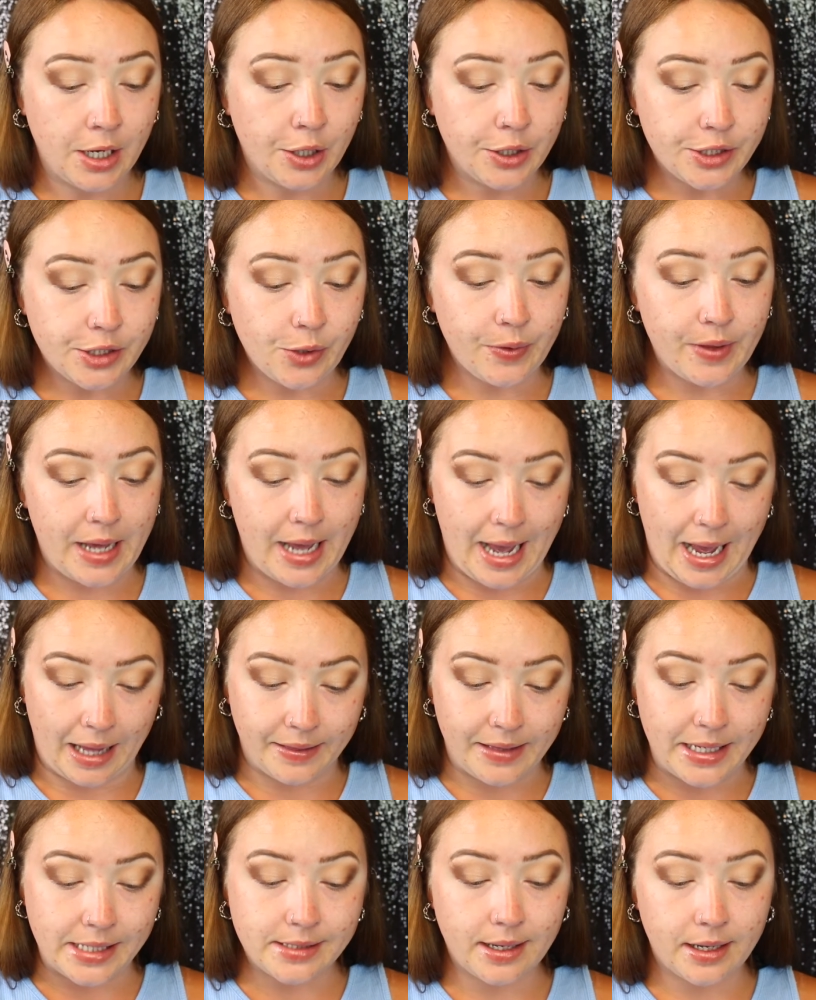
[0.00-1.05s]
So they had
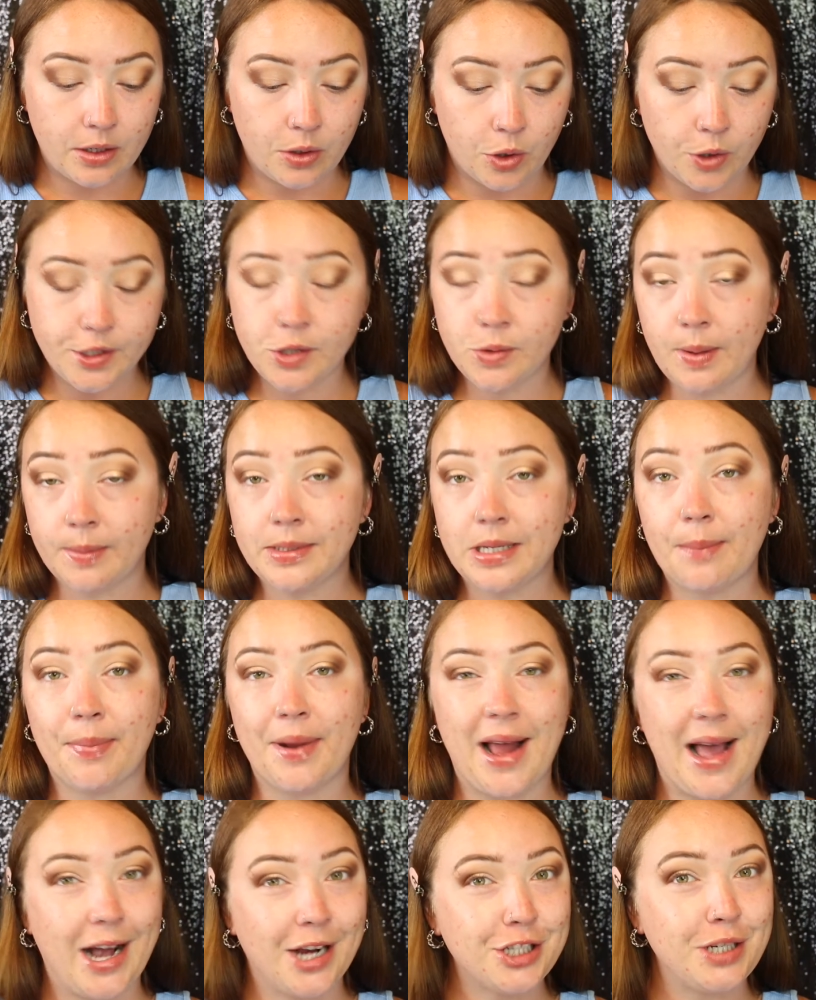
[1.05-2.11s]
these on Ulta's website, but I
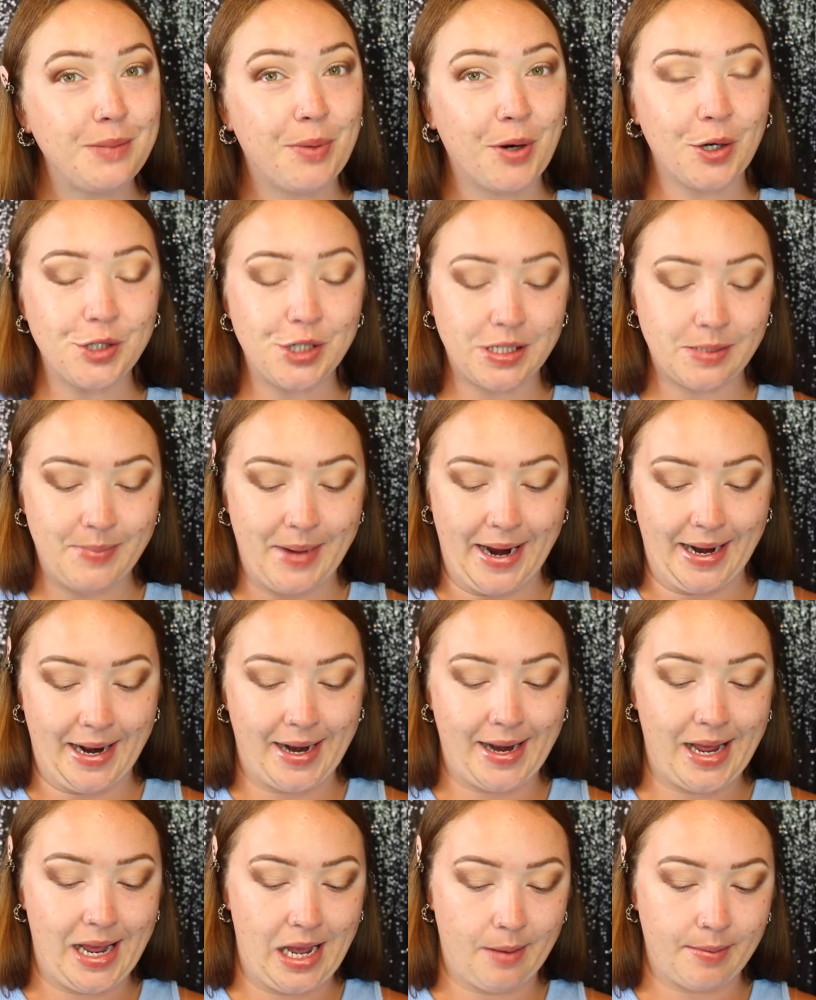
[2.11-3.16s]
actually purchased mine on
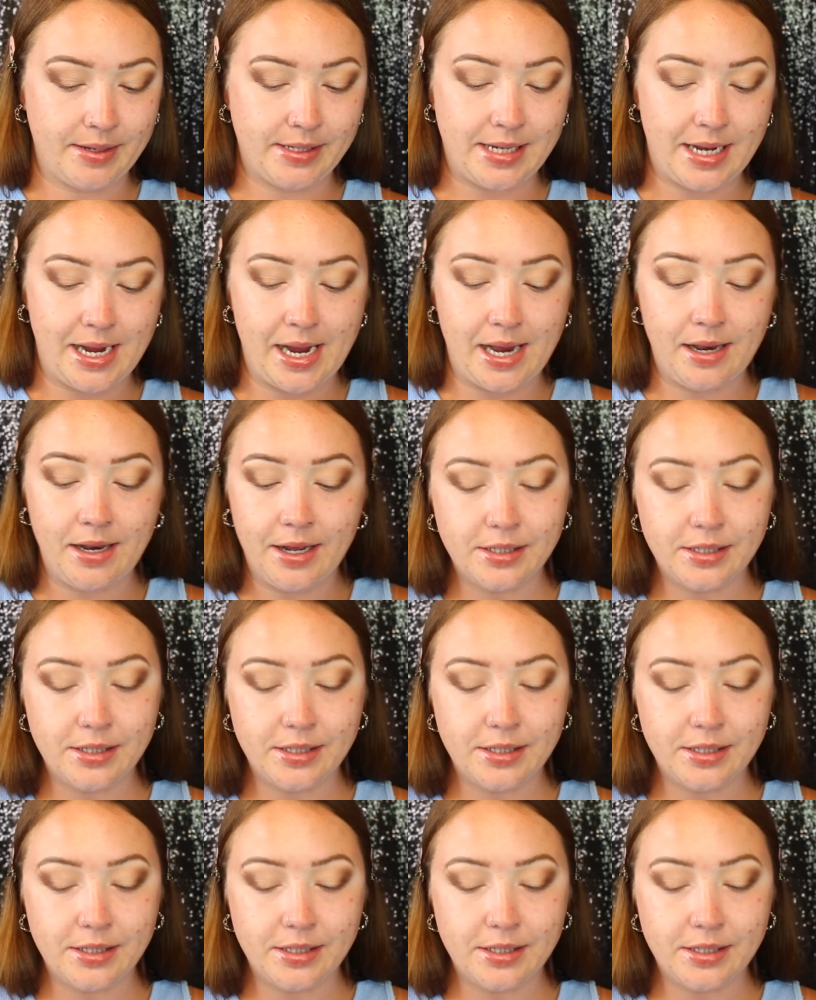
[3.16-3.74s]
Amazon.